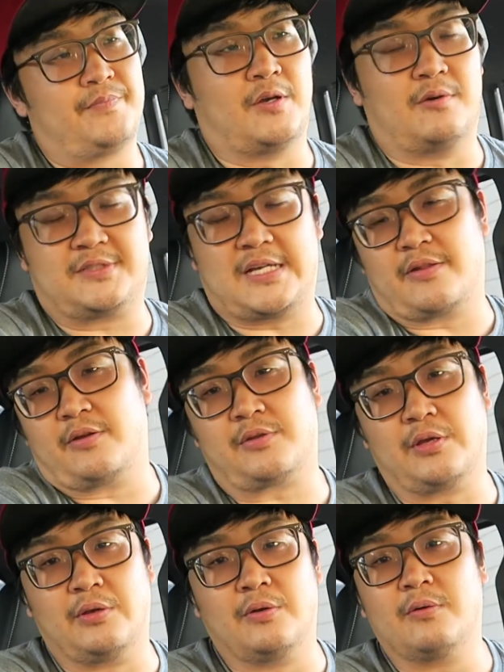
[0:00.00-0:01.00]
those other
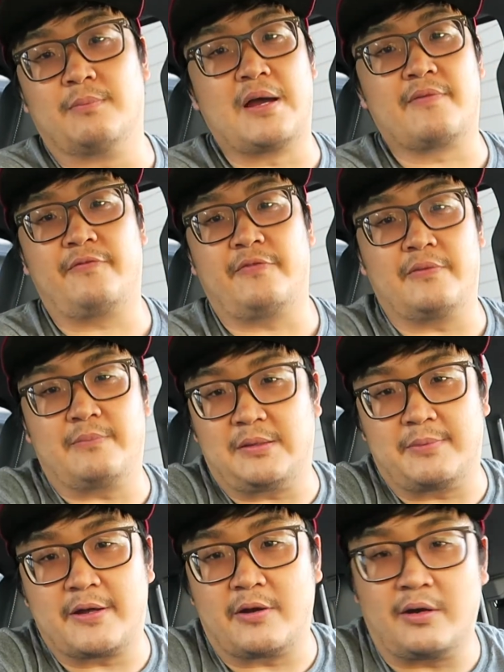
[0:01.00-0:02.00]
two might fit me
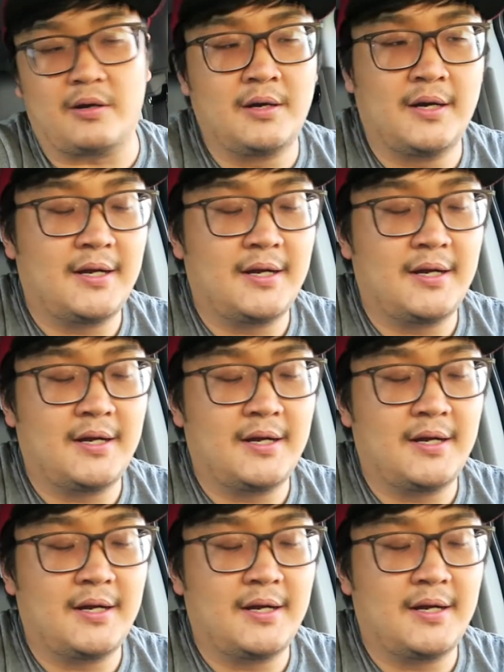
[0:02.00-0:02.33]
better.